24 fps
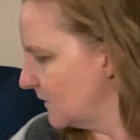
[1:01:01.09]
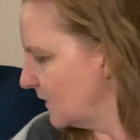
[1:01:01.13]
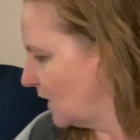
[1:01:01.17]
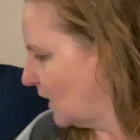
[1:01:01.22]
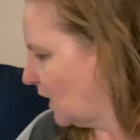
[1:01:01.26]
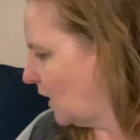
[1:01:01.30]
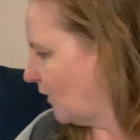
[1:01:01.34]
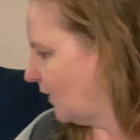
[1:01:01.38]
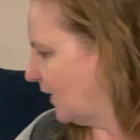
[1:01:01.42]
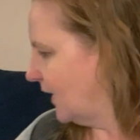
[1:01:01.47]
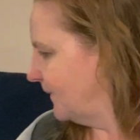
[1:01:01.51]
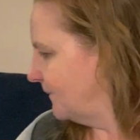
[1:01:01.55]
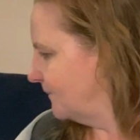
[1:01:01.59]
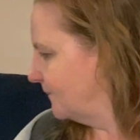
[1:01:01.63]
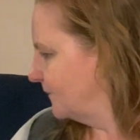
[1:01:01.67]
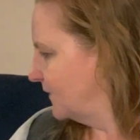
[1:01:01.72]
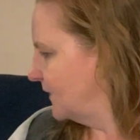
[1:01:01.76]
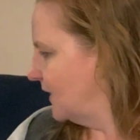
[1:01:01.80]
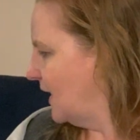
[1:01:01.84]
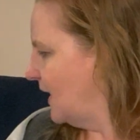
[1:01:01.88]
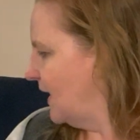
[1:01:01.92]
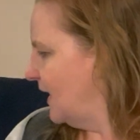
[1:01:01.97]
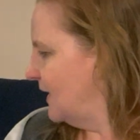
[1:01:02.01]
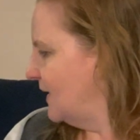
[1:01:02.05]
All right,
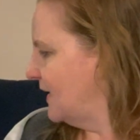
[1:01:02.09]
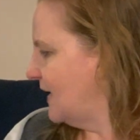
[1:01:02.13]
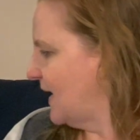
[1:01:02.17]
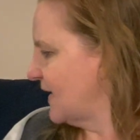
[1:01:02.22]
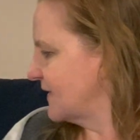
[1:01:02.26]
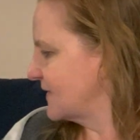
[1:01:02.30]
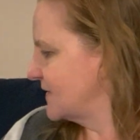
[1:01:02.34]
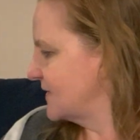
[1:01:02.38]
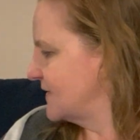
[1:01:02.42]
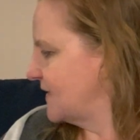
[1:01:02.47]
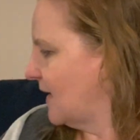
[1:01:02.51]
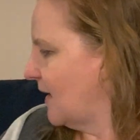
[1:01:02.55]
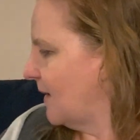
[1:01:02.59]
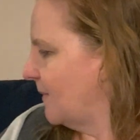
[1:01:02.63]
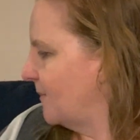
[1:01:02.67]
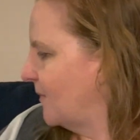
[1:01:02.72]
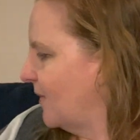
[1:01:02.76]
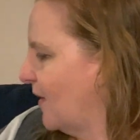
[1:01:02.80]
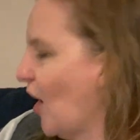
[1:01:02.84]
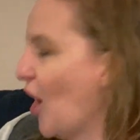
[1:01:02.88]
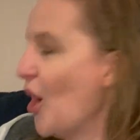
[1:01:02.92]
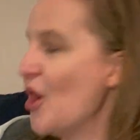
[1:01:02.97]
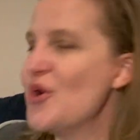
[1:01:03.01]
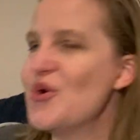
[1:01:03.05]
next up.
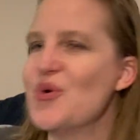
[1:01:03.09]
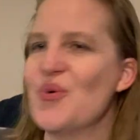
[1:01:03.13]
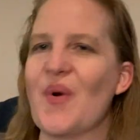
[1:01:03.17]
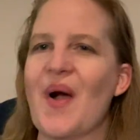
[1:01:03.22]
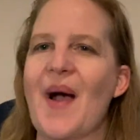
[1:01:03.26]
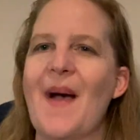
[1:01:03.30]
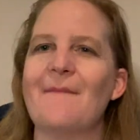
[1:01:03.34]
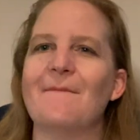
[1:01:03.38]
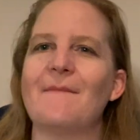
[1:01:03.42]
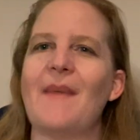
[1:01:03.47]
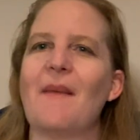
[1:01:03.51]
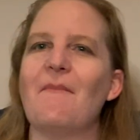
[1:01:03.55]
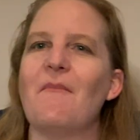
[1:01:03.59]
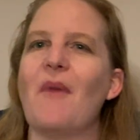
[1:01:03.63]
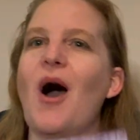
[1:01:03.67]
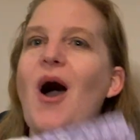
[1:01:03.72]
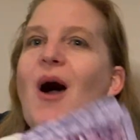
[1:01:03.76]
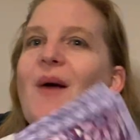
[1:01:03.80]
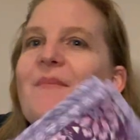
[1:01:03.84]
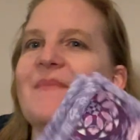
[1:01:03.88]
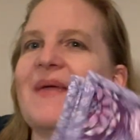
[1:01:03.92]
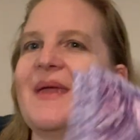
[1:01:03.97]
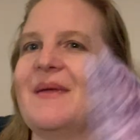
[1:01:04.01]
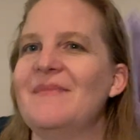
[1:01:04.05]
Oh, my
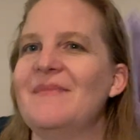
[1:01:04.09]
mom made